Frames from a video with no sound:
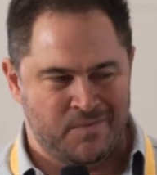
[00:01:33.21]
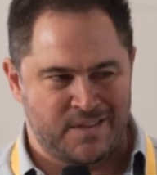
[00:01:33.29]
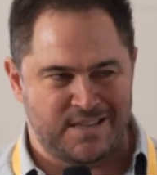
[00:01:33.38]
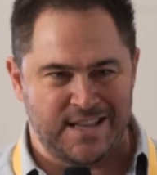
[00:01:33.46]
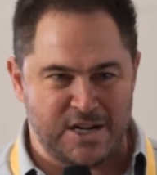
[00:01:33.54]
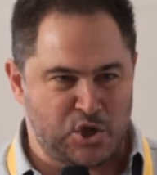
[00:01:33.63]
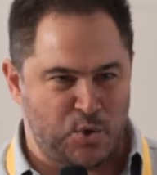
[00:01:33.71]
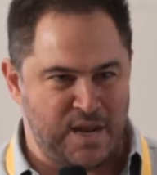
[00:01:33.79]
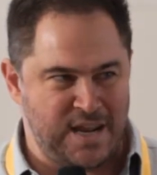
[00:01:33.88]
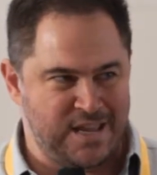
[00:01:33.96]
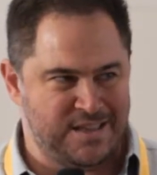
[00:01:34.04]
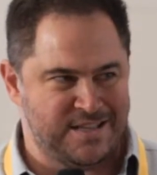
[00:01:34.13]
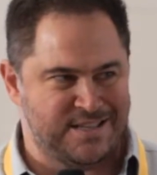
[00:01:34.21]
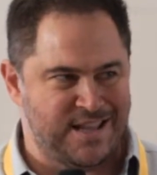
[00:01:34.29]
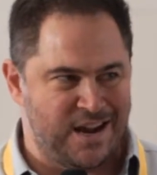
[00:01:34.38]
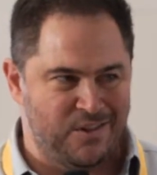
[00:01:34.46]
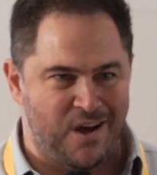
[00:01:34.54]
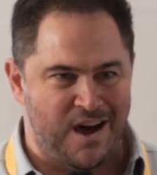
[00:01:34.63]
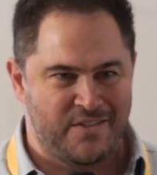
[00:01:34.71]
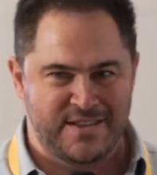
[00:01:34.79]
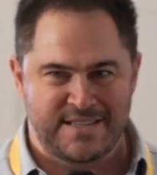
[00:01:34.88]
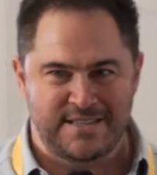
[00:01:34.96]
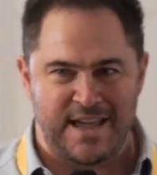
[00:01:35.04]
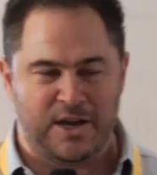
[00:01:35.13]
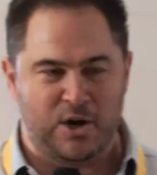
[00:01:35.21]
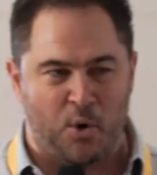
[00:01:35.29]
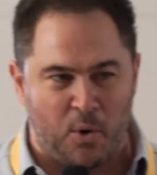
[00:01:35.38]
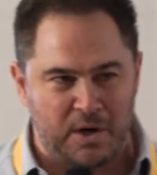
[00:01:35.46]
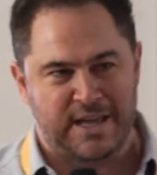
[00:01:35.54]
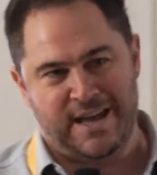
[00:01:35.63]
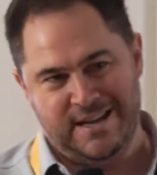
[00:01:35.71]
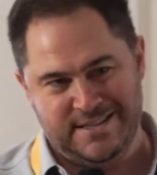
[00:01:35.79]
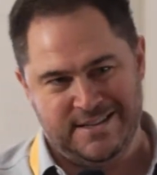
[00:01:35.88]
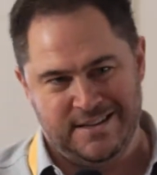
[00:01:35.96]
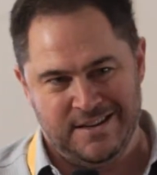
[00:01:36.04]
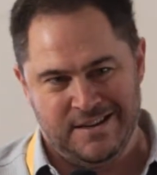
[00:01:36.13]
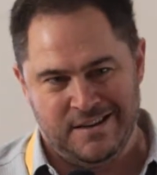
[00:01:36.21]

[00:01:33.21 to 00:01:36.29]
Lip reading: This is not a treaty, this is not a law, this is court case.